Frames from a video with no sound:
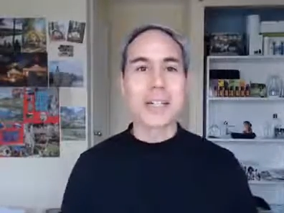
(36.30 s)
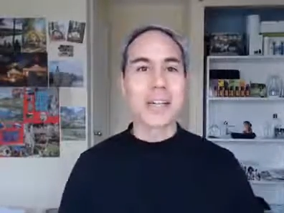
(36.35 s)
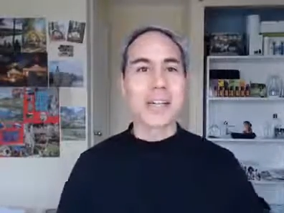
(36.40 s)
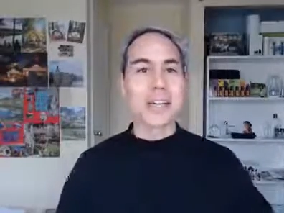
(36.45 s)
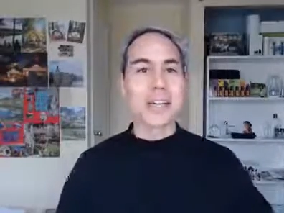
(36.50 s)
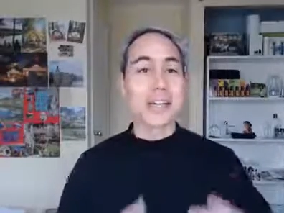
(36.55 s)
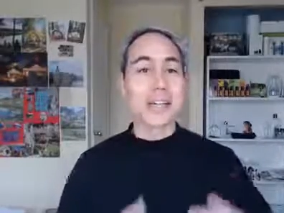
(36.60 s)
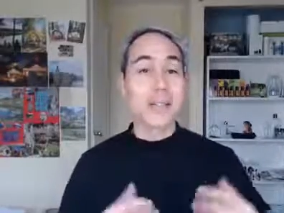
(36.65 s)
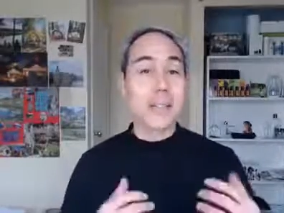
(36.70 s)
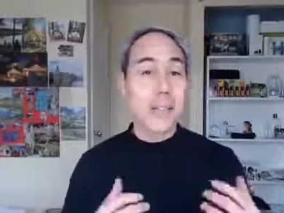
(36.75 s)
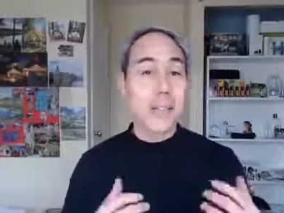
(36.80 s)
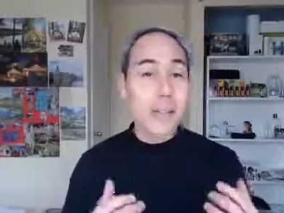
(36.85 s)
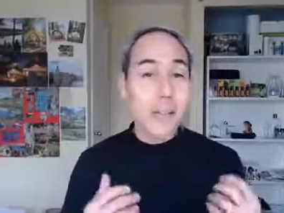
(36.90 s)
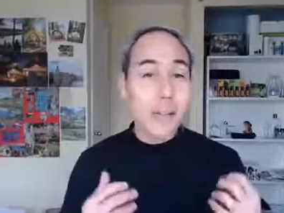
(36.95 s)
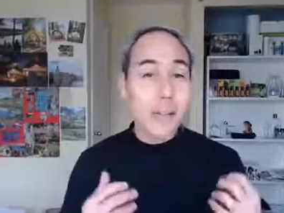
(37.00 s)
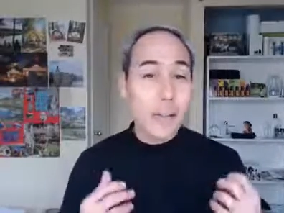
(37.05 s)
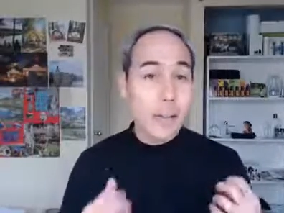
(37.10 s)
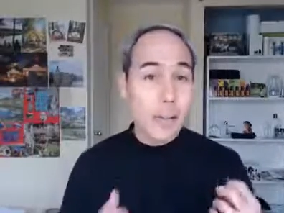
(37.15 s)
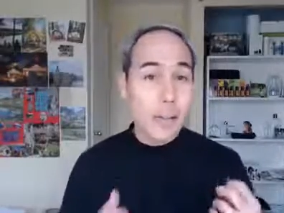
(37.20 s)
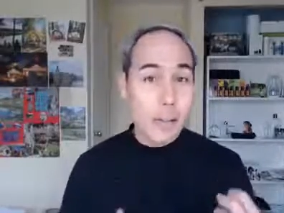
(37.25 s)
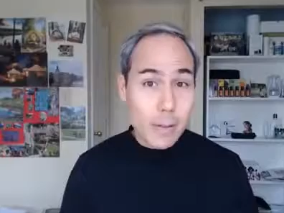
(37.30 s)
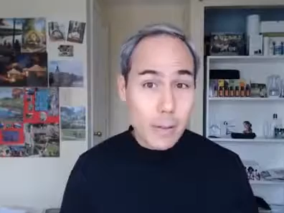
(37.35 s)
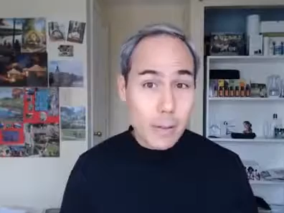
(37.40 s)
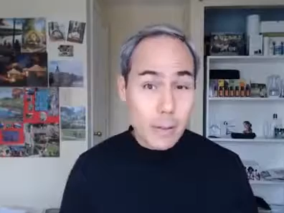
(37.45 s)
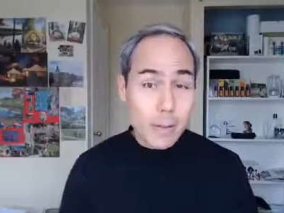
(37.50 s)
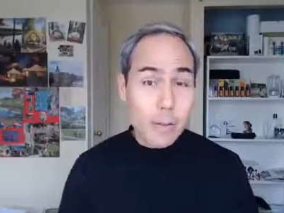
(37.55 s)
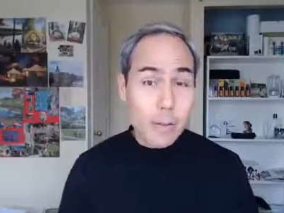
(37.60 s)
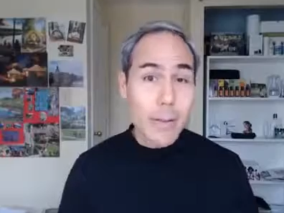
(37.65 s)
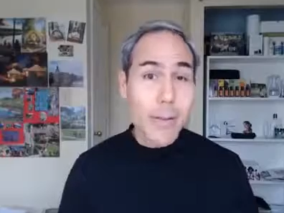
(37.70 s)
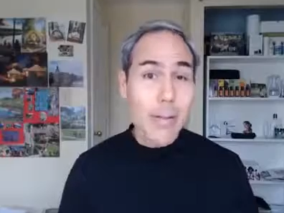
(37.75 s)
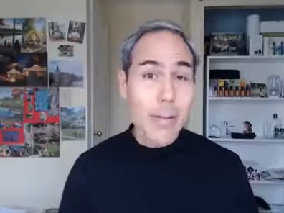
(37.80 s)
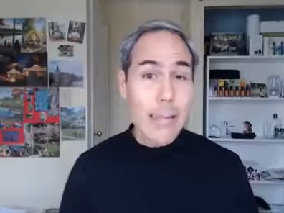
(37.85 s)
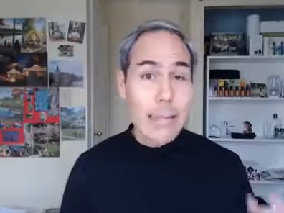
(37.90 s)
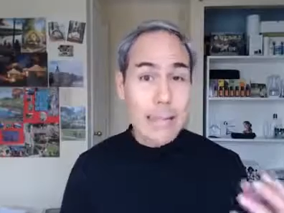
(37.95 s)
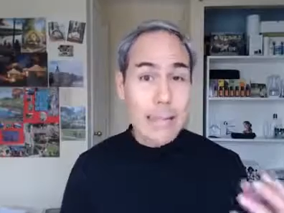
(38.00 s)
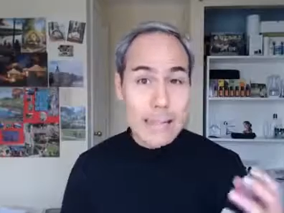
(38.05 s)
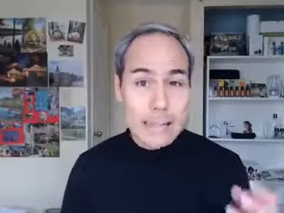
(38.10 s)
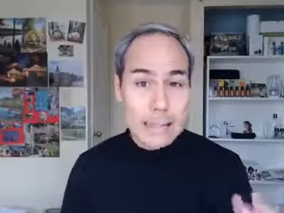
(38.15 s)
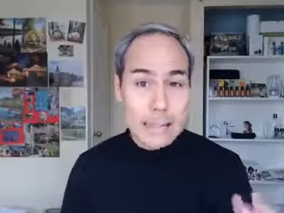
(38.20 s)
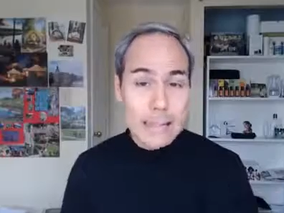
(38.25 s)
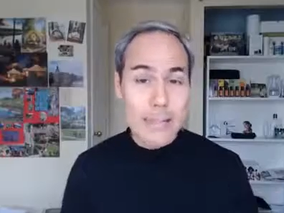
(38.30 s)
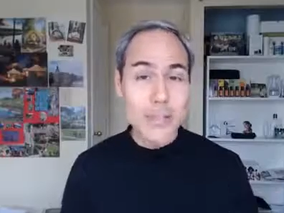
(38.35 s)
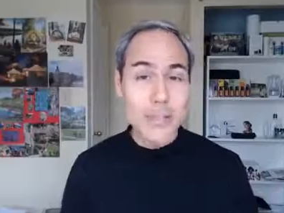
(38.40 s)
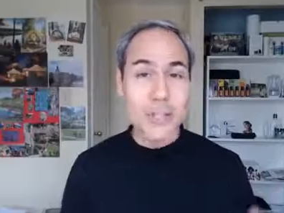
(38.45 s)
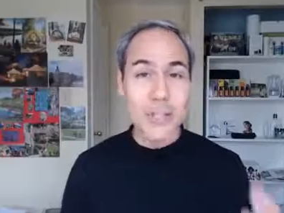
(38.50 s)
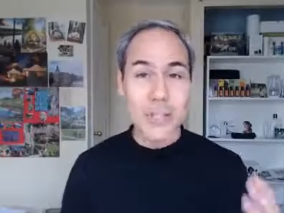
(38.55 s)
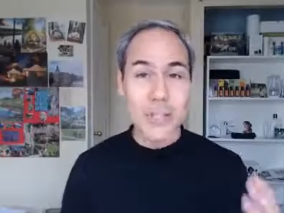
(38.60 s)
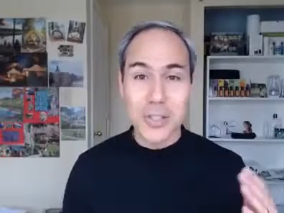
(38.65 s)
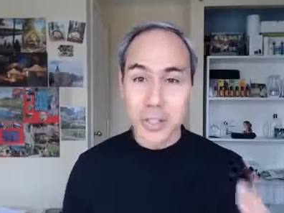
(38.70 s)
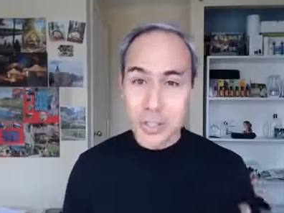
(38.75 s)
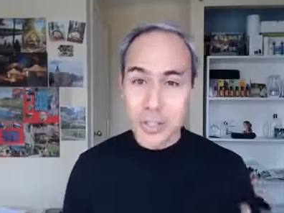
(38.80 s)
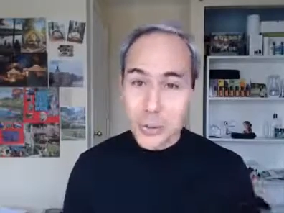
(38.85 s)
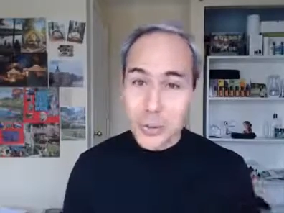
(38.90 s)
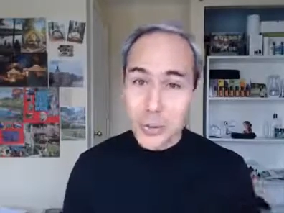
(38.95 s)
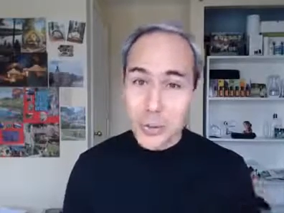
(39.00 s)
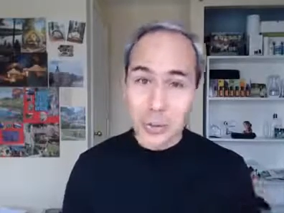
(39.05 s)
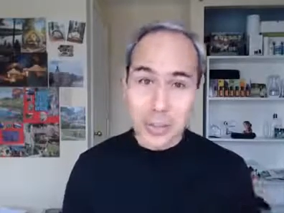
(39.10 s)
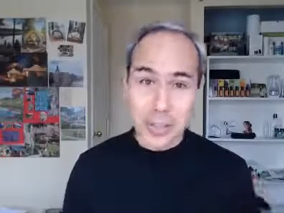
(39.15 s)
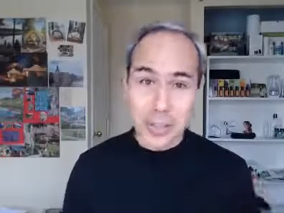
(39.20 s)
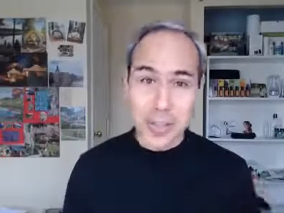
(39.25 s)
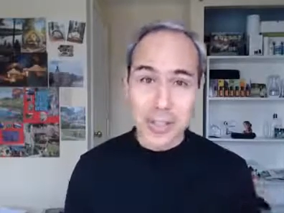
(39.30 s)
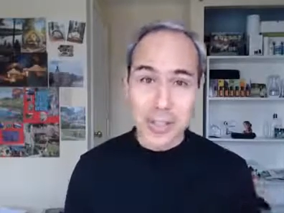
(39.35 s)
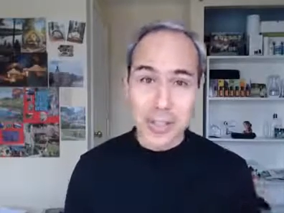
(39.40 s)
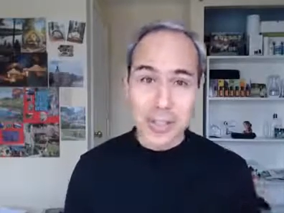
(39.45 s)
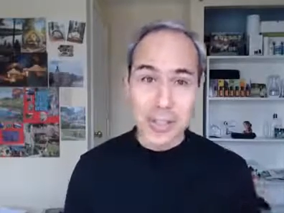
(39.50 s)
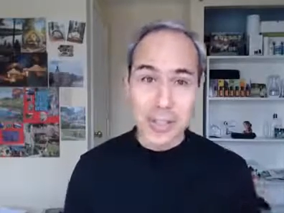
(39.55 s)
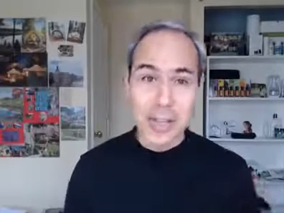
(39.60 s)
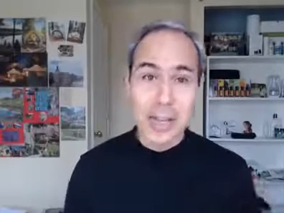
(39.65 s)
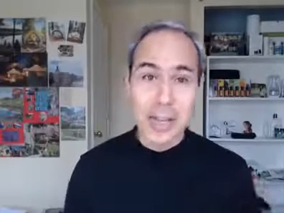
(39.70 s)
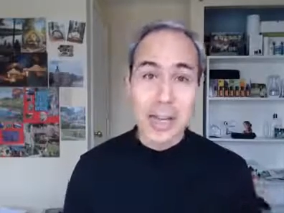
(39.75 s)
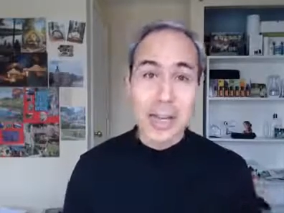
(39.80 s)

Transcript: and continually learning and teaching new things.